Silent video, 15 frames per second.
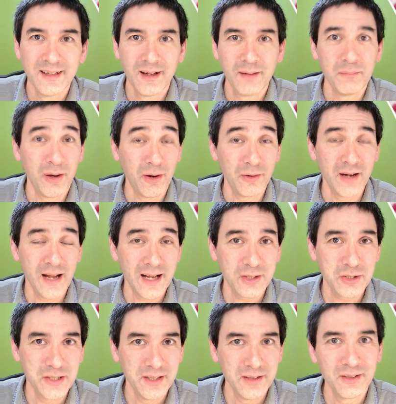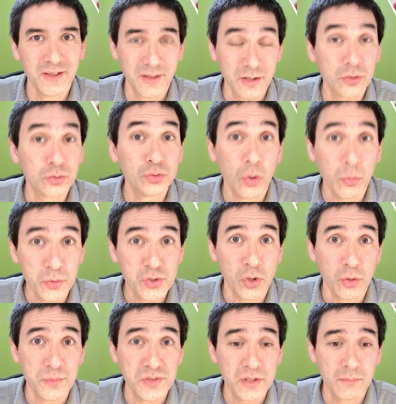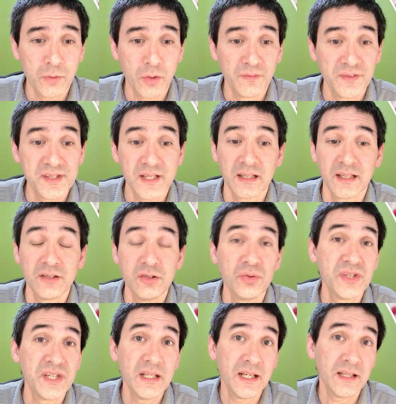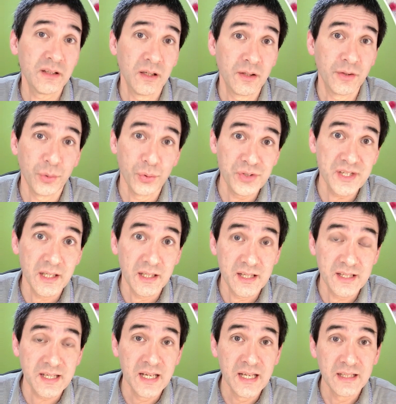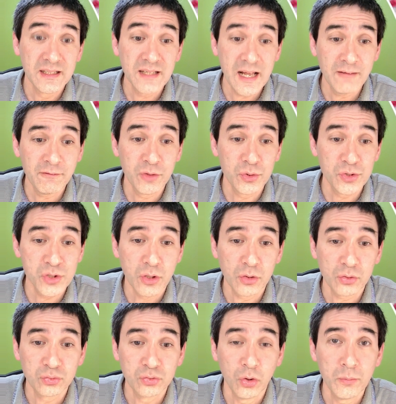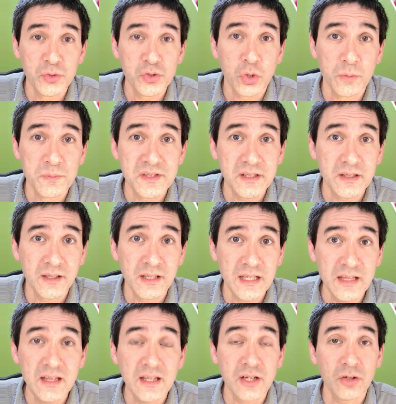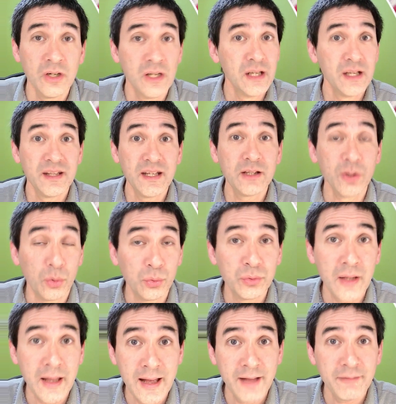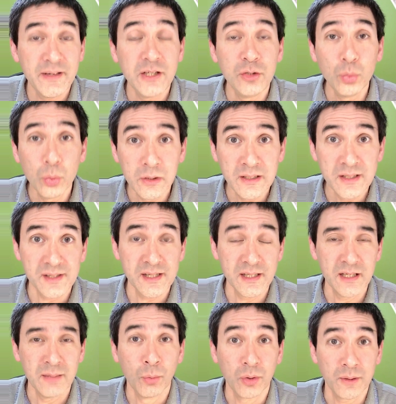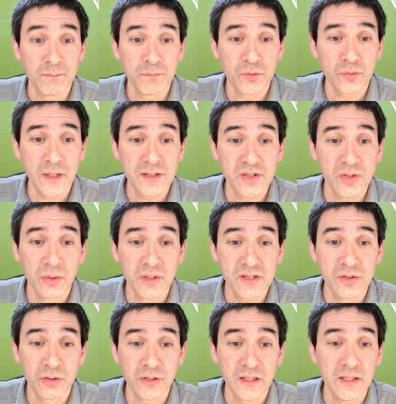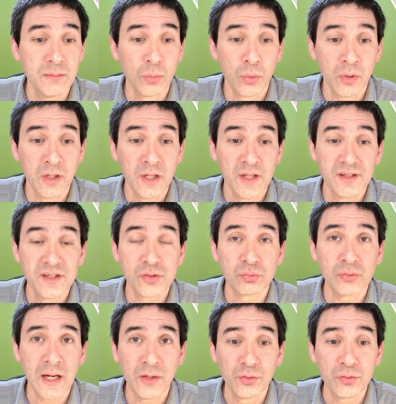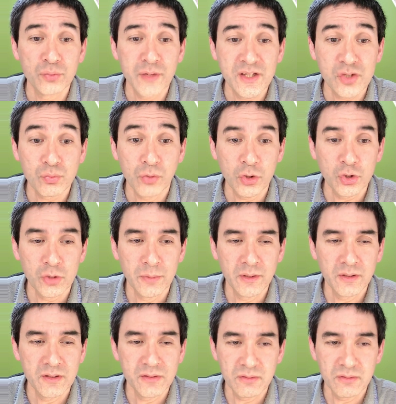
um, are actually the, the chromosomes um, of the cell. And you see that uh, those cells that have those uh, chromosomes uh, in there, they don't have a nucleus anymore. Right, so it's not anymore this round red structure, but it